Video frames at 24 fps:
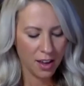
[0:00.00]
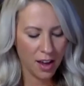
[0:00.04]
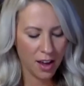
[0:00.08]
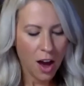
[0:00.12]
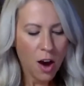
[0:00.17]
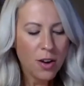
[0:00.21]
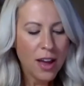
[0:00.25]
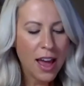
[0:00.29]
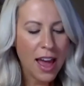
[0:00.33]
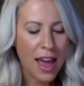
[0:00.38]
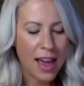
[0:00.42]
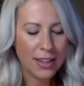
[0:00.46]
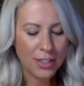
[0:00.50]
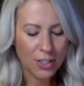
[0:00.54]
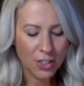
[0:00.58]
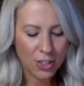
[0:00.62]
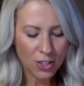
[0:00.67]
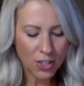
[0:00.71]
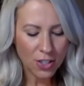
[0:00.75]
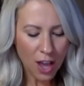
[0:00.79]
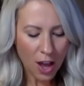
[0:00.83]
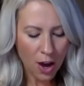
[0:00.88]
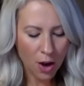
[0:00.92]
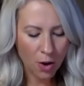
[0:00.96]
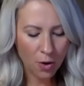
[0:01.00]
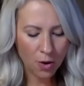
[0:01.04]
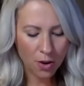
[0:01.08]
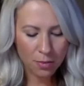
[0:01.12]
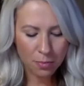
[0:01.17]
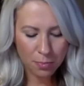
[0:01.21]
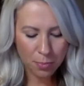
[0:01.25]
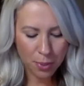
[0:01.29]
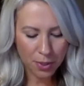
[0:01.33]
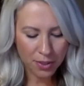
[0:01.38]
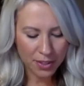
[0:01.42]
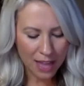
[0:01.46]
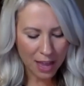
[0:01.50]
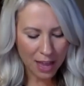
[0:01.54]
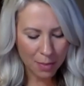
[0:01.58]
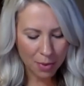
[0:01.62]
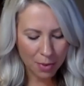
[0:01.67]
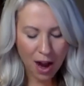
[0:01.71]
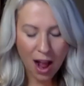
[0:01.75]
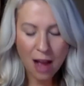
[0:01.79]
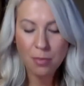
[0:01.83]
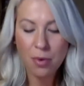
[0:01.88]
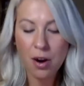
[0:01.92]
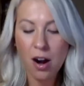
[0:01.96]
Okay, so put that
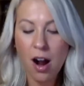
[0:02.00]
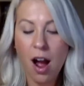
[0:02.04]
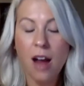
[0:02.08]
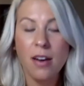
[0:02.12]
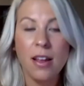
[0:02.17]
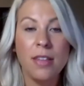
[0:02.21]
primer on